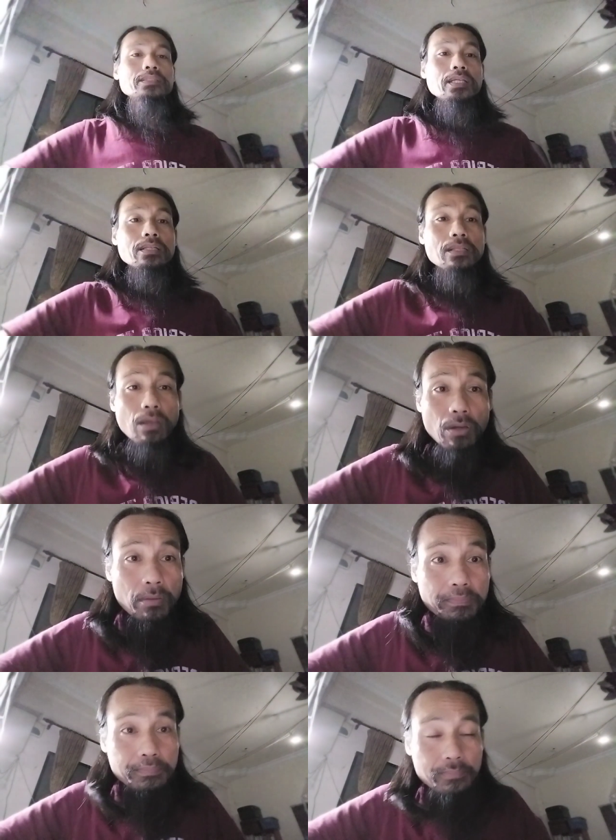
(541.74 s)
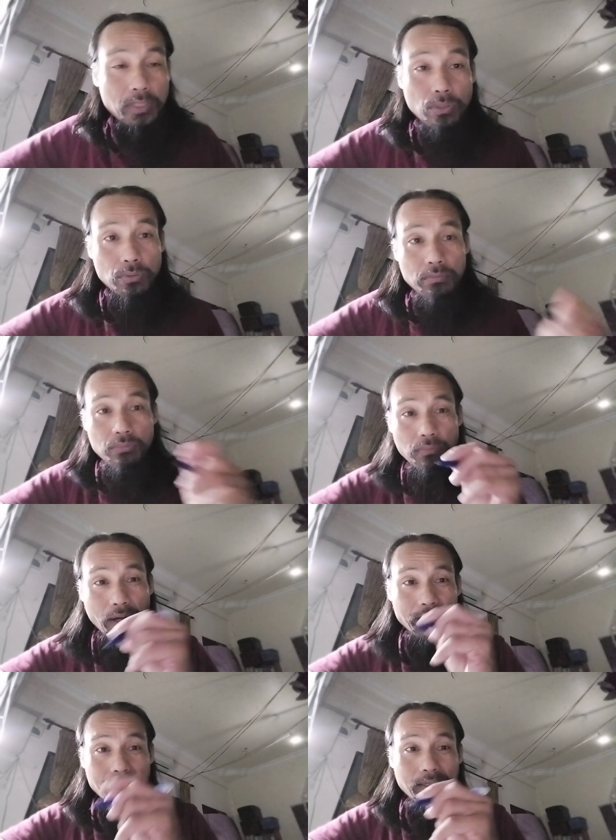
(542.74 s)
needs a lot of,
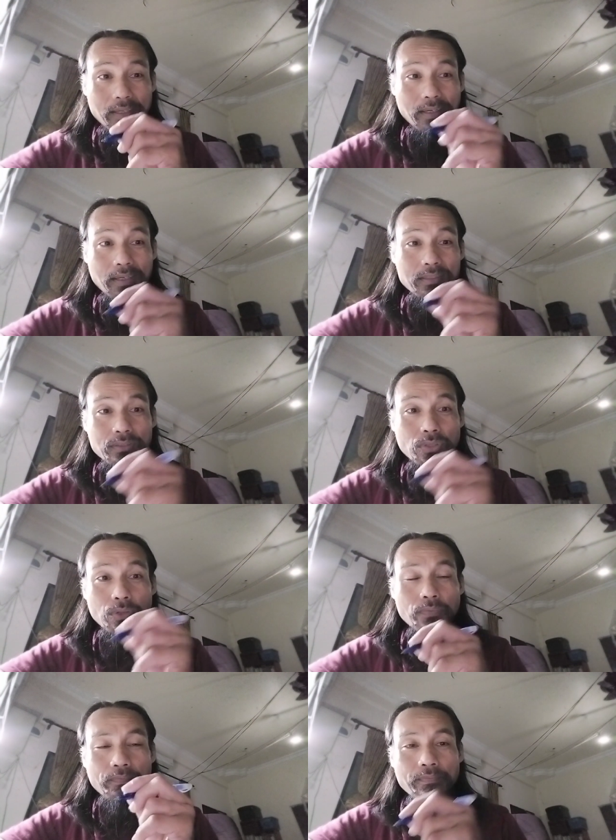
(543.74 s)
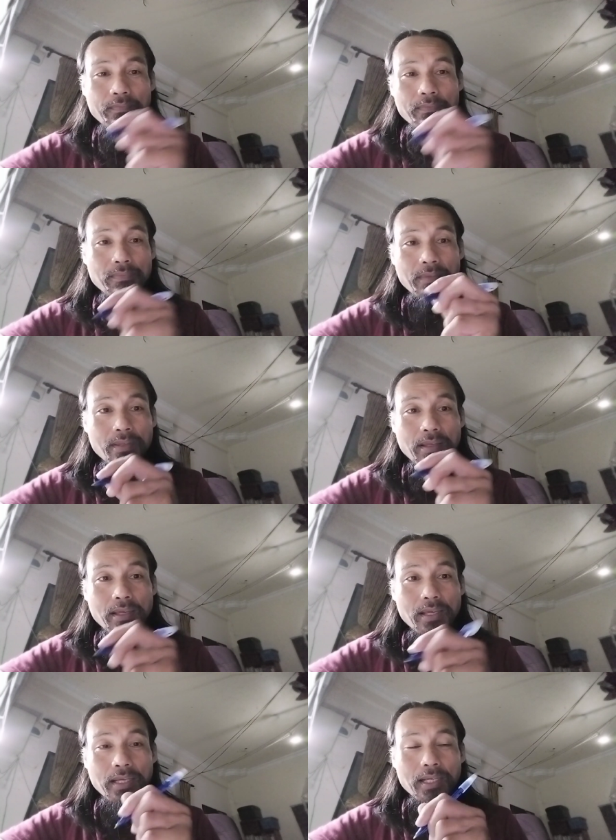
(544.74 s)
writing. So
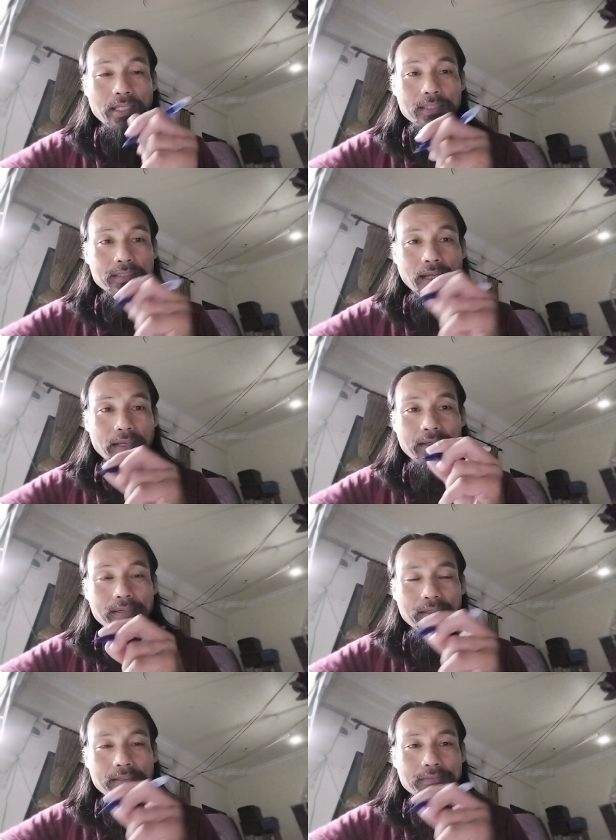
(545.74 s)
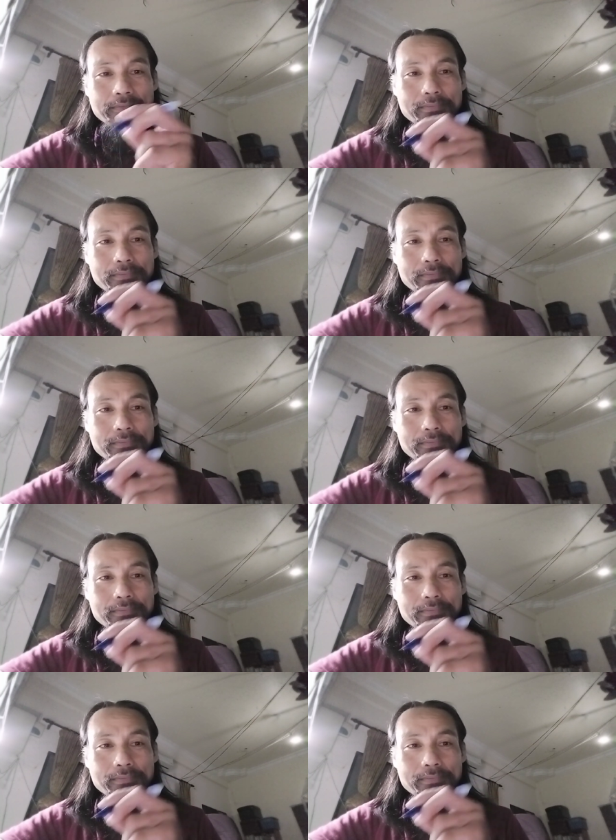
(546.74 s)
it's like uh,